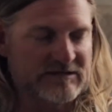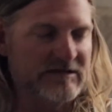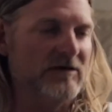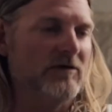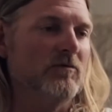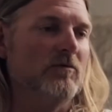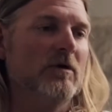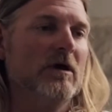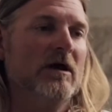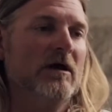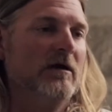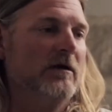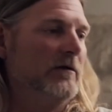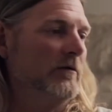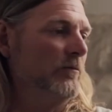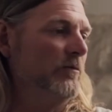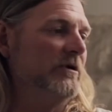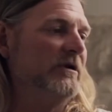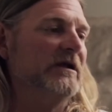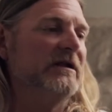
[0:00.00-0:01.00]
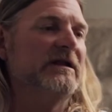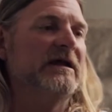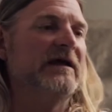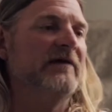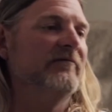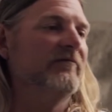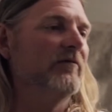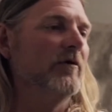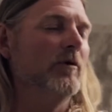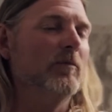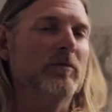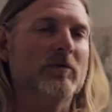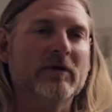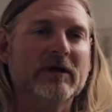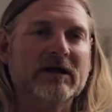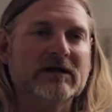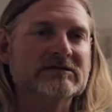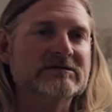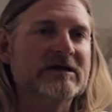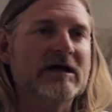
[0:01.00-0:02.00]
No, we didn't have rope
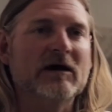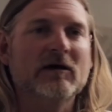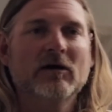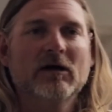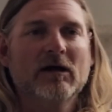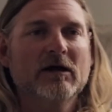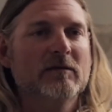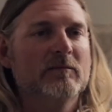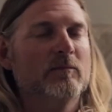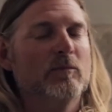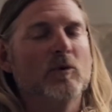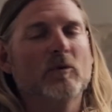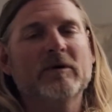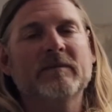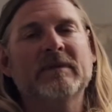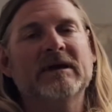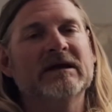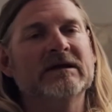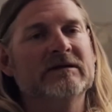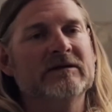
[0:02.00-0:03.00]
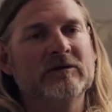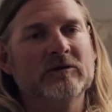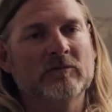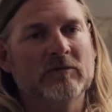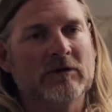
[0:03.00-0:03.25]
rigs. No, but we made do,